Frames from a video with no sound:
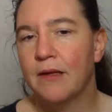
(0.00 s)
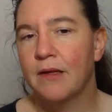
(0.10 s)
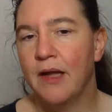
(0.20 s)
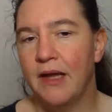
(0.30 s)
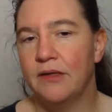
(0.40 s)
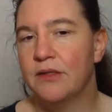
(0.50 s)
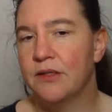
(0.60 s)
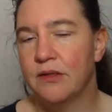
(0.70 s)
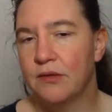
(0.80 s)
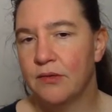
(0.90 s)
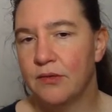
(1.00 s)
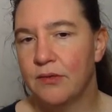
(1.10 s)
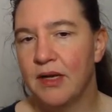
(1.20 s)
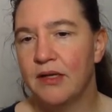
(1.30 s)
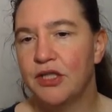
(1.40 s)
And,
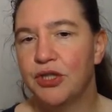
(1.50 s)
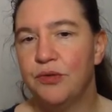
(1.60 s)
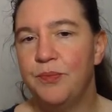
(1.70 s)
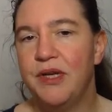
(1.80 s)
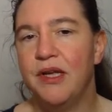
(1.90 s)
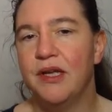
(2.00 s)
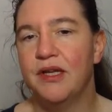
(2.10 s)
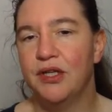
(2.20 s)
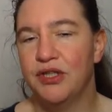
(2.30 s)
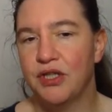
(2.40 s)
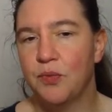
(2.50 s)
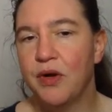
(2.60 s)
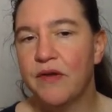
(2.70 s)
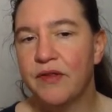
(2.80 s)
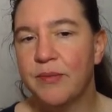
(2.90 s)
well, it should be just one
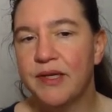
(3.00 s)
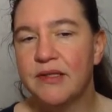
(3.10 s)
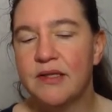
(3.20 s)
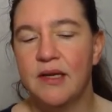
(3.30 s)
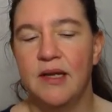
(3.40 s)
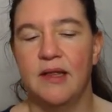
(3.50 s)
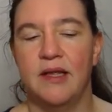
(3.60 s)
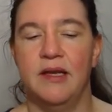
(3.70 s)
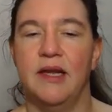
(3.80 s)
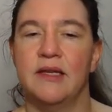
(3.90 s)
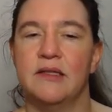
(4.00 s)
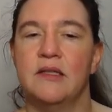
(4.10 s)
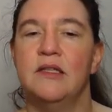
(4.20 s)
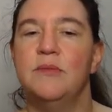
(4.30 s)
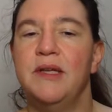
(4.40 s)
of the bits, then yes,
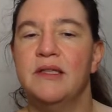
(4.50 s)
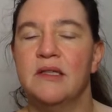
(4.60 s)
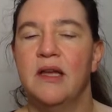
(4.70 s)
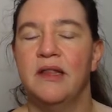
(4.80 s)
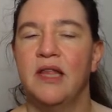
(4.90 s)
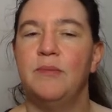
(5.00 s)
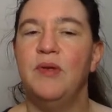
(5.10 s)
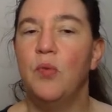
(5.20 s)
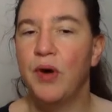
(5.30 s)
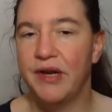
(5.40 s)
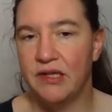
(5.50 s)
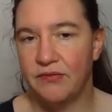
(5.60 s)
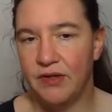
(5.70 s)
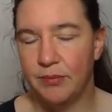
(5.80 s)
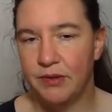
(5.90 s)
this means that B1 has
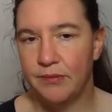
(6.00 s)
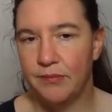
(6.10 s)
flipped.